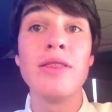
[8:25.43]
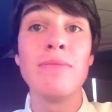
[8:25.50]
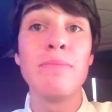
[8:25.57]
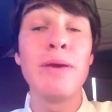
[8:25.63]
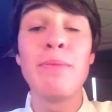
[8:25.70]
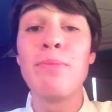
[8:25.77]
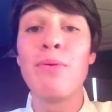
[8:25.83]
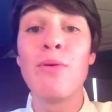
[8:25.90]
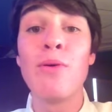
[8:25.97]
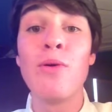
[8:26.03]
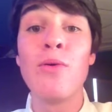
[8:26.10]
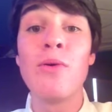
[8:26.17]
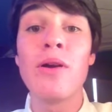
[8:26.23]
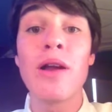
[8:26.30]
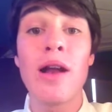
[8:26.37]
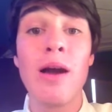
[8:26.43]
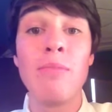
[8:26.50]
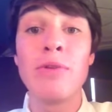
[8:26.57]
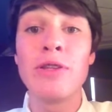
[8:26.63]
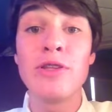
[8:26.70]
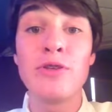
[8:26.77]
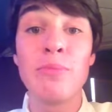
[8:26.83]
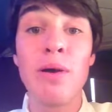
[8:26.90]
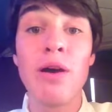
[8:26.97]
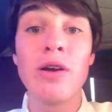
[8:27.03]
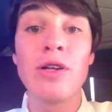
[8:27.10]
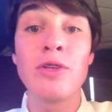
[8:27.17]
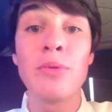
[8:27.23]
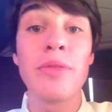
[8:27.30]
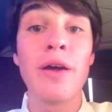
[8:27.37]
People come to these
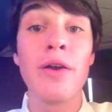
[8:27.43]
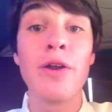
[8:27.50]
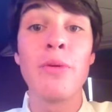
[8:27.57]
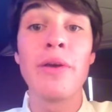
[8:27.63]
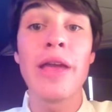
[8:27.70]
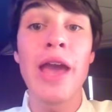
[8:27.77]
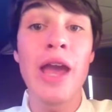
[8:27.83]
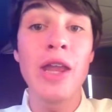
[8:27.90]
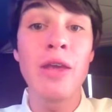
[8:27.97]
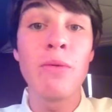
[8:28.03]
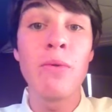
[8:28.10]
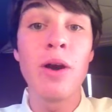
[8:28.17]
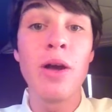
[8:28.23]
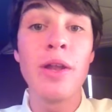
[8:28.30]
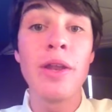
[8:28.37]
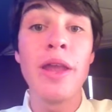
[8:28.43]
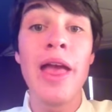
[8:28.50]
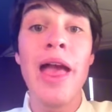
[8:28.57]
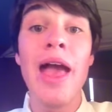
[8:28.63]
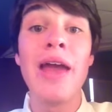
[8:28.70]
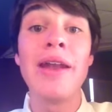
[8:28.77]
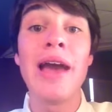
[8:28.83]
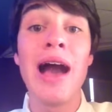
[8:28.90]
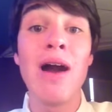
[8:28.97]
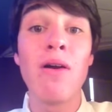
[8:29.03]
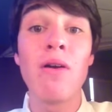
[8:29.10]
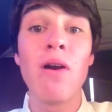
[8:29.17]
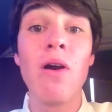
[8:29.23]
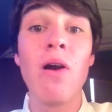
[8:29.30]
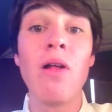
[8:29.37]
parties without knowing anyone, and
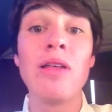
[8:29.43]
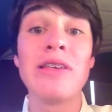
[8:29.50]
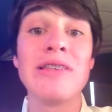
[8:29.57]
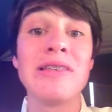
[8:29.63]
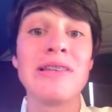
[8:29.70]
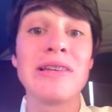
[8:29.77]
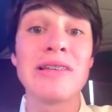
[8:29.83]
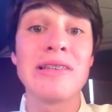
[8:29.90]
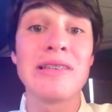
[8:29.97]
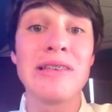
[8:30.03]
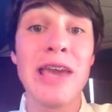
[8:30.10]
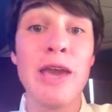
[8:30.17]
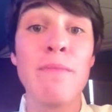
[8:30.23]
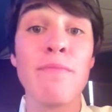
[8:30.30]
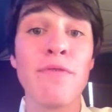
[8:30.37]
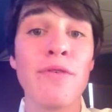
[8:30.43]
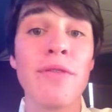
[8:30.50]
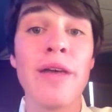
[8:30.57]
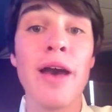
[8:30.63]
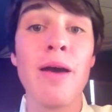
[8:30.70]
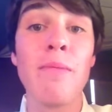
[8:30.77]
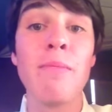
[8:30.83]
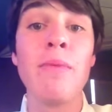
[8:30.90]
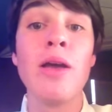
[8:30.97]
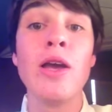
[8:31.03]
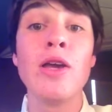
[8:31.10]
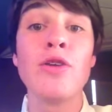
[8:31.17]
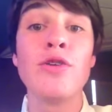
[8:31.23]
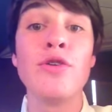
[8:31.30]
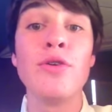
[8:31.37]
alcohol is the escape for them
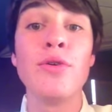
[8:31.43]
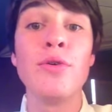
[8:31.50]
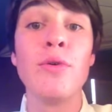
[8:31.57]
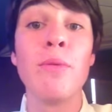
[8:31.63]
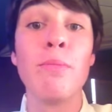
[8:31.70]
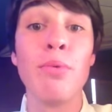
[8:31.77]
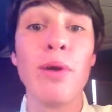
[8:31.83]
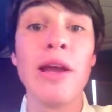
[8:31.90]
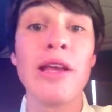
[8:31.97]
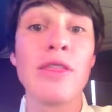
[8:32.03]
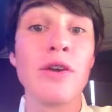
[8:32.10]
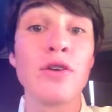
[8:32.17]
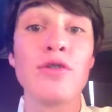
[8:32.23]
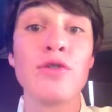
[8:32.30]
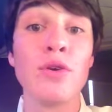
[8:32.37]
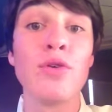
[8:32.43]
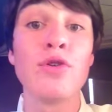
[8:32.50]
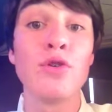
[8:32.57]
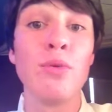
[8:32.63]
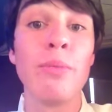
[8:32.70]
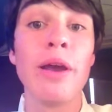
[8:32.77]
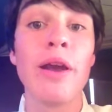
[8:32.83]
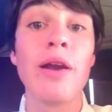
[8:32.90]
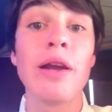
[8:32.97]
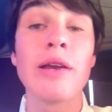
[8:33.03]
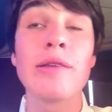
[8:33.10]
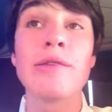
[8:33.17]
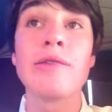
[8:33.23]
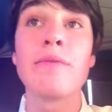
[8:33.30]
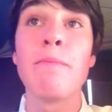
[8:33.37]
to break their social
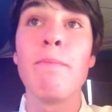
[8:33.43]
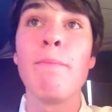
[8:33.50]
bearings.